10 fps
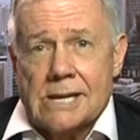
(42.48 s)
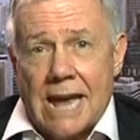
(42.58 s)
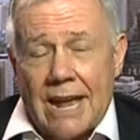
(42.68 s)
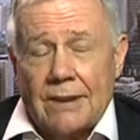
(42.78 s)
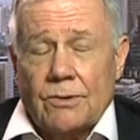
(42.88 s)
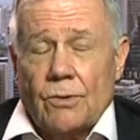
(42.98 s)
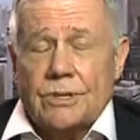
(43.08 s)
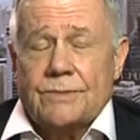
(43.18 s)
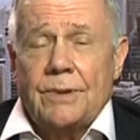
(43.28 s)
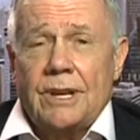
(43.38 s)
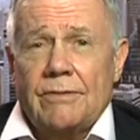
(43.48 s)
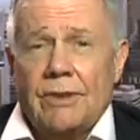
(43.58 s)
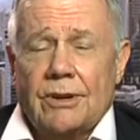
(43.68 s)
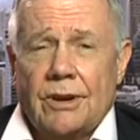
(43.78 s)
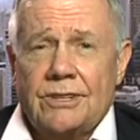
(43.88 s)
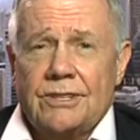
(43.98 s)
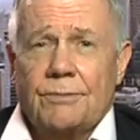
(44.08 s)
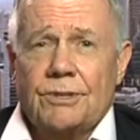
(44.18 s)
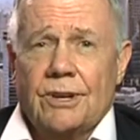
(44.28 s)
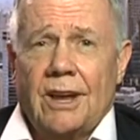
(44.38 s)
And, of course, many of their
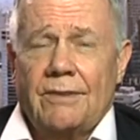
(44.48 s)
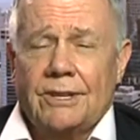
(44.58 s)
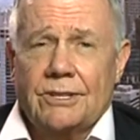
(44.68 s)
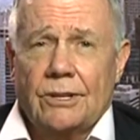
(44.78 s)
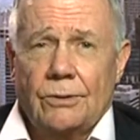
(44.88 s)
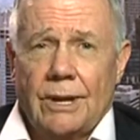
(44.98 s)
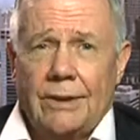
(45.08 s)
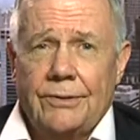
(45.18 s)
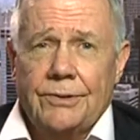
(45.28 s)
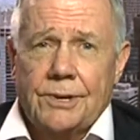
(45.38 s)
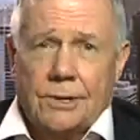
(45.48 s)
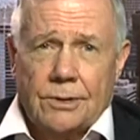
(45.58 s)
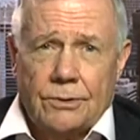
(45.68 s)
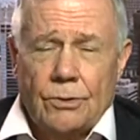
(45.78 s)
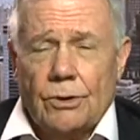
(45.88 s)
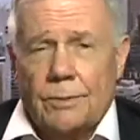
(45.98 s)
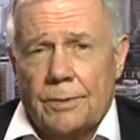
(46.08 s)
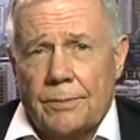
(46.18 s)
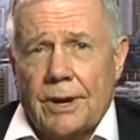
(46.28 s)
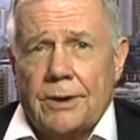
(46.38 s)
customers are having slowdowns, Europe,
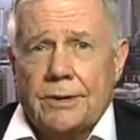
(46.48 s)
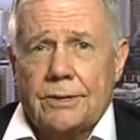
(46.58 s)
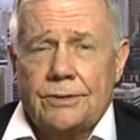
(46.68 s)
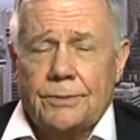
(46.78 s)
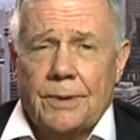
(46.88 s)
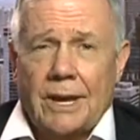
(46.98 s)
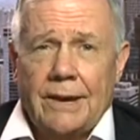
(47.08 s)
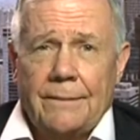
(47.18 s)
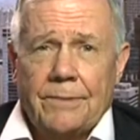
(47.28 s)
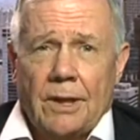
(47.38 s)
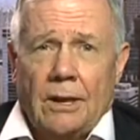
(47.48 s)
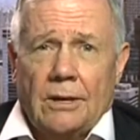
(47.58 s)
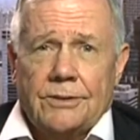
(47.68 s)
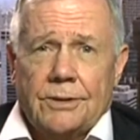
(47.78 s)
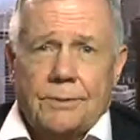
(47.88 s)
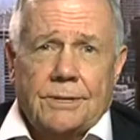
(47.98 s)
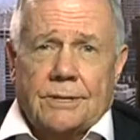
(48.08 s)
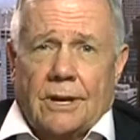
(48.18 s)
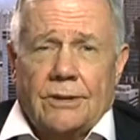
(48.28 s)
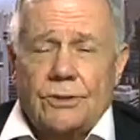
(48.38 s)
America, Japan. So it's
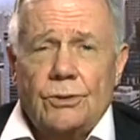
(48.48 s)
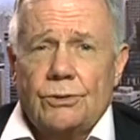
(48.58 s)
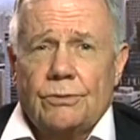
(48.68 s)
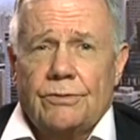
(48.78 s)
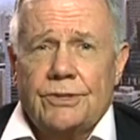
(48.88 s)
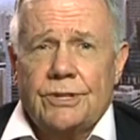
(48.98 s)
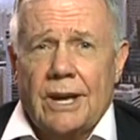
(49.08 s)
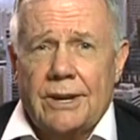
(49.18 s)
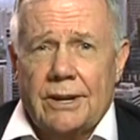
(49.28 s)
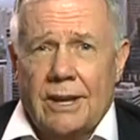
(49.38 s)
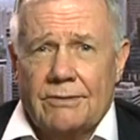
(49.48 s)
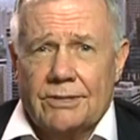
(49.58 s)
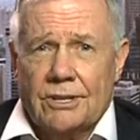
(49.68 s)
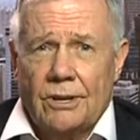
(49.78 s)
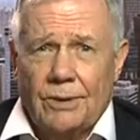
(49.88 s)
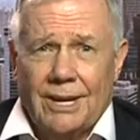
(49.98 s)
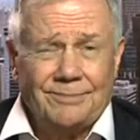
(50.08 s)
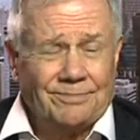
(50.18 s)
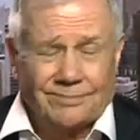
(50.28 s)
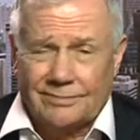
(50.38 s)
not unusual for China to have a
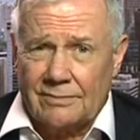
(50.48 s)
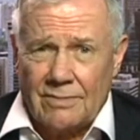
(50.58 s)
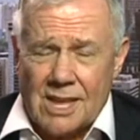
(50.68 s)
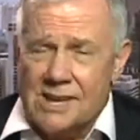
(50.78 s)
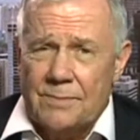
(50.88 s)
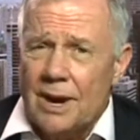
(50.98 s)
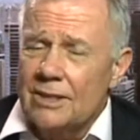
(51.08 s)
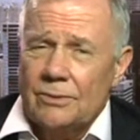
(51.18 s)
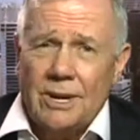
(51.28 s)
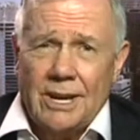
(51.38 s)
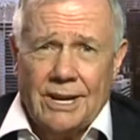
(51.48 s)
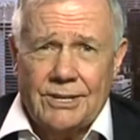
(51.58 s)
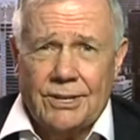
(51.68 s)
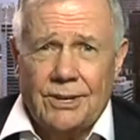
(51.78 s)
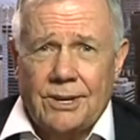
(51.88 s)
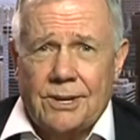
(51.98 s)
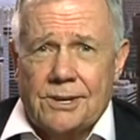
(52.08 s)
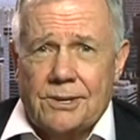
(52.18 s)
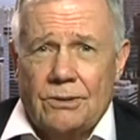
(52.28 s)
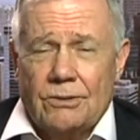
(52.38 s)
slowdown. And by the way, Ayesha,
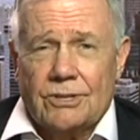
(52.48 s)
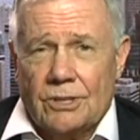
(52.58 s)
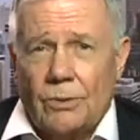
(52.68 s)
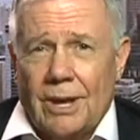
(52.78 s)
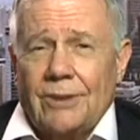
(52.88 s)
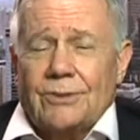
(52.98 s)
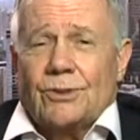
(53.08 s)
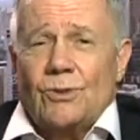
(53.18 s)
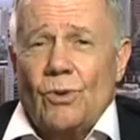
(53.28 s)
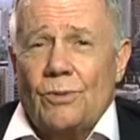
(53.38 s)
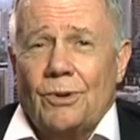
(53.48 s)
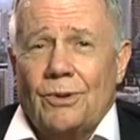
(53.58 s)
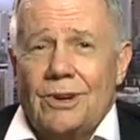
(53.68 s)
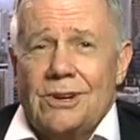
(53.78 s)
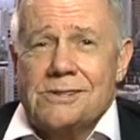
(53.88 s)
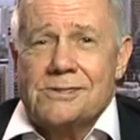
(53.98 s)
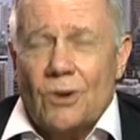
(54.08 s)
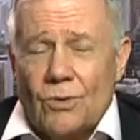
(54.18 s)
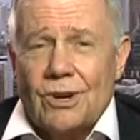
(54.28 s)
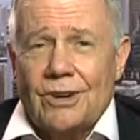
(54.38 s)
you know, slowdowns are normal.
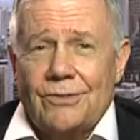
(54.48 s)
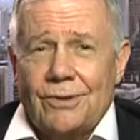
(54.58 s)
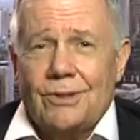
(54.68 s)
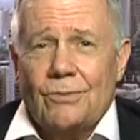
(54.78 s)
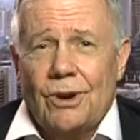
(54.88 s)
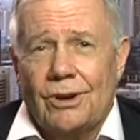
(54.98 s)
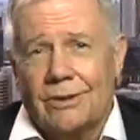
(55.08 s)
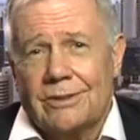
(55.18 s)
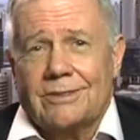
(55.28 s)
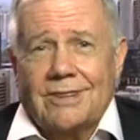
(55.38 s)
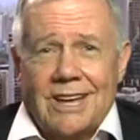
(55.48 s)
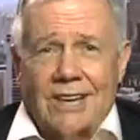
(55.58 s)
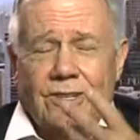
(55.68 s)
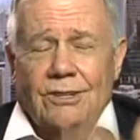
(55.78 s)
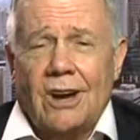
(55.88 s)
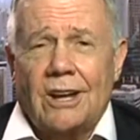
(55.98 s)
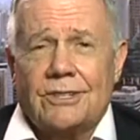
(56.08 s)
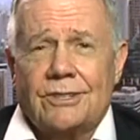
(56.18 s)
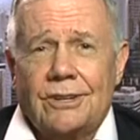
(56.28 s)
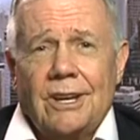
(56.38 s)
No country in the world has a
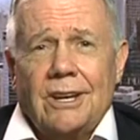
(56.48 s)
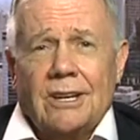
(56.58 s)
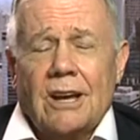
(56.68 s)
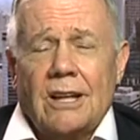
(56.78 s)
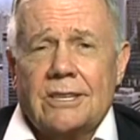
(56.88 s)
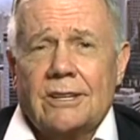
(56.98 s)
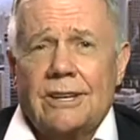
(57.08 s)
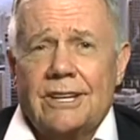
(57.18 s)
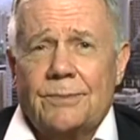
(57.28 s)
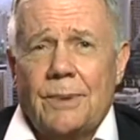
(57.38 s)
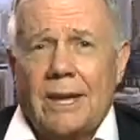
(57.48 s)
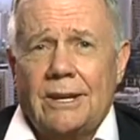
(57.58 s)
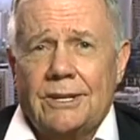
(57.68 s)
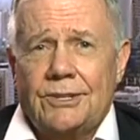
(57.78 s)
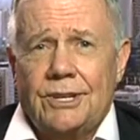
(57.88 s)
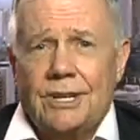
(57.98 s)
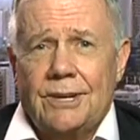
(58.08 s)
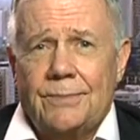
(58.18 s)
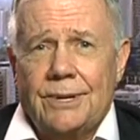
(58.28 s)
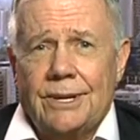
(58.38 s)
constantly expanding
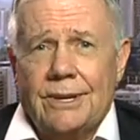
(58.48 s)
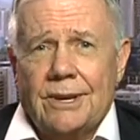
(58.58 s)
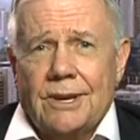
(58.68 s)
GDP.